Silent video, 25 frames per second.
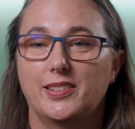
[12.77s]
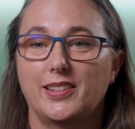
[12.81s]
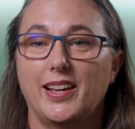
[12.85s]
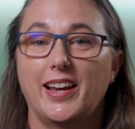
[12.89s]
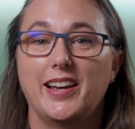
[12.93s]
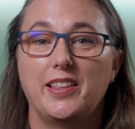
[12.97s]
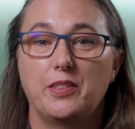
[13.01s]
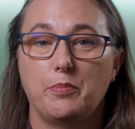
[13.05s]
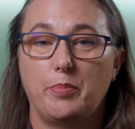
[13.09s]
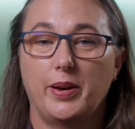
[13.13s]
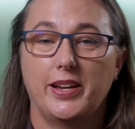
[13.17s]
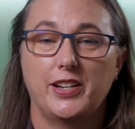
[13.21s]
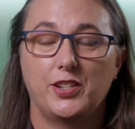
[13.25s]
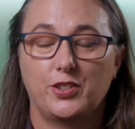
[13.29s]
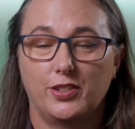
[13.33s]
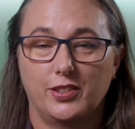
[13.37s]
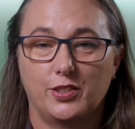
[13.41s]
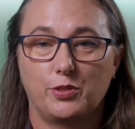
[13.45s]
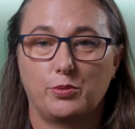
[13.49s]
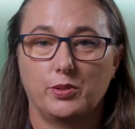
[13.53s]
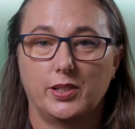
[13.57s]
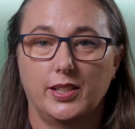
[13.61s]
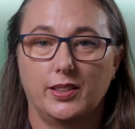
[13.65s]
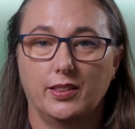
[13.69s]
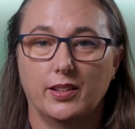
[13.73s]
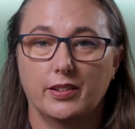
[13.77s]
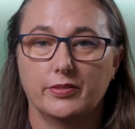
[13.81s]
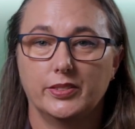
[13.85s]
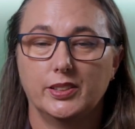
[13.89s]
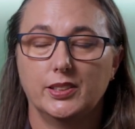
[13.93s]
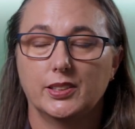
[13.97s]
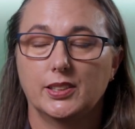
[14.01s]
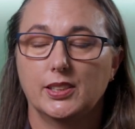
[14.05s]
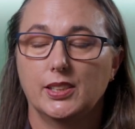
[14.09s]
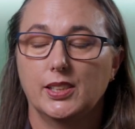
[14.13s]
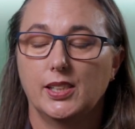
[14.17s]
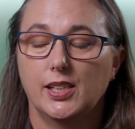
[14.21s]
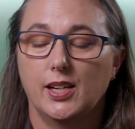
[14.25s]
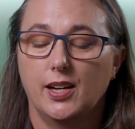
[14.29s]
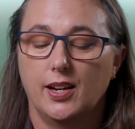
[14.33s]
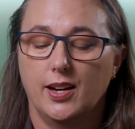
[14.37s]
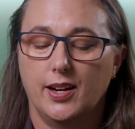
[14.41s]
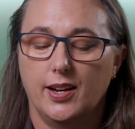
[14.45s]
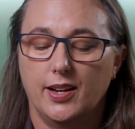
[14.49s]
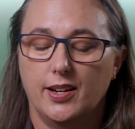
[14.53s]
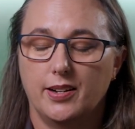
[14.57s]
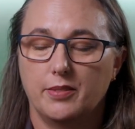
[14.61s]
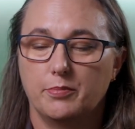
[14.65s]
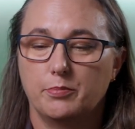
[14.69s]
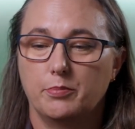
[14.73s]
The patients really love it,
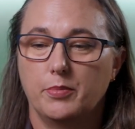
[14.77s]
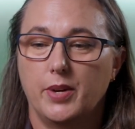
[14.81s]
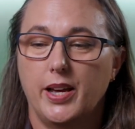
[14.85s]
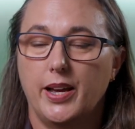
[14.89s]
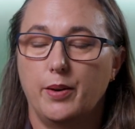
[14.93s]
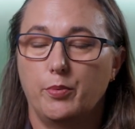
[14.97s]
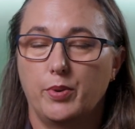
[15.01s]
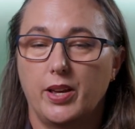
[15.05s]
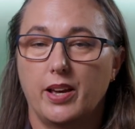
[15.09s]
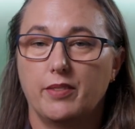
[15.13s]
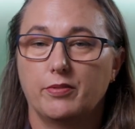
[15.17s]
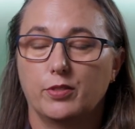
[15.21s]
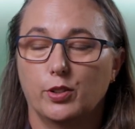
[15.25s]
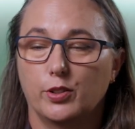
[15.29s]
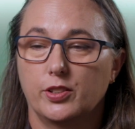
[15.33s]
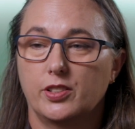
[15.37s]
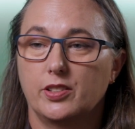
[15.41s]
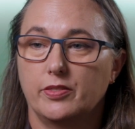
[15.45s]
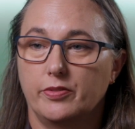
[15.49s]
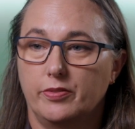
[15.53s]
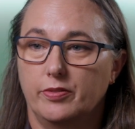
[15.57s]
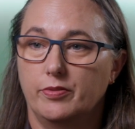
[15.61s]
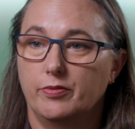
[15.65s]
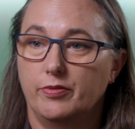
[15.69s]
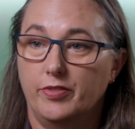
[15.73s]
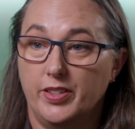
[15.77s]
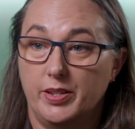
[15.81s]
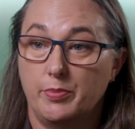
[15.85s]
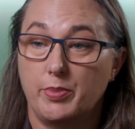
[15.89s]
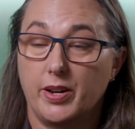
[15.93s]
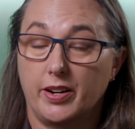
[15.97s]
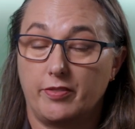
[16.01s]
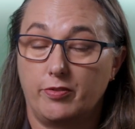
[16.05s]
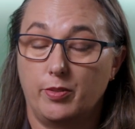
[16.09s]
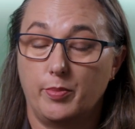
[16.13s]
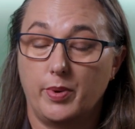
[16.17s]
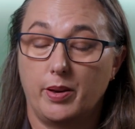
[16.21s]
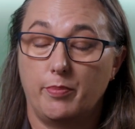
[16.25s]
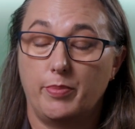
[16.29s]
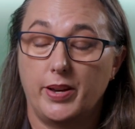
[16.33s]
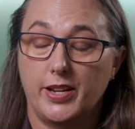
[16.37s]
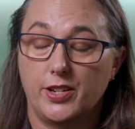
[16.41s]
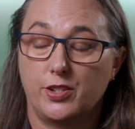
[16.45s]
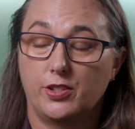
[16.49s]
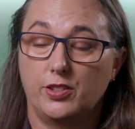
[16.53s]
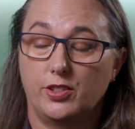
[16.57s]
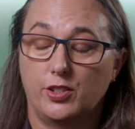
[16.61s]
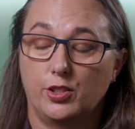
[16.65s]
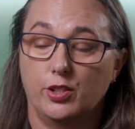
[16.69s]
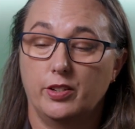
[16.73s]
and we have lots of feedback from our
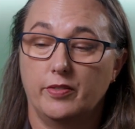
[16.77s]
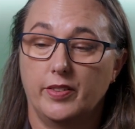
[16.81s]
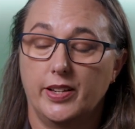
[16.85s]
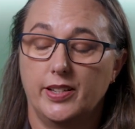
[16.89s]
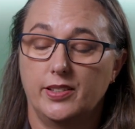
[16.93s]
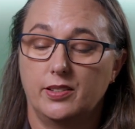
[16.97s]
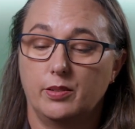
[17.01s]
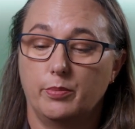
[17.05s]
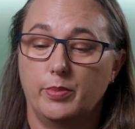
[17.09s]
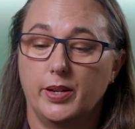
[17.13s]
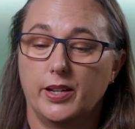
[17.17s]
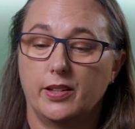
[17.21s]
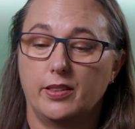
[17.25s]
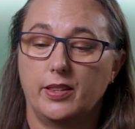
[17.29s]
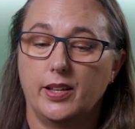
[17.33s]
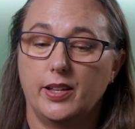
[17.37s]
patient surveys about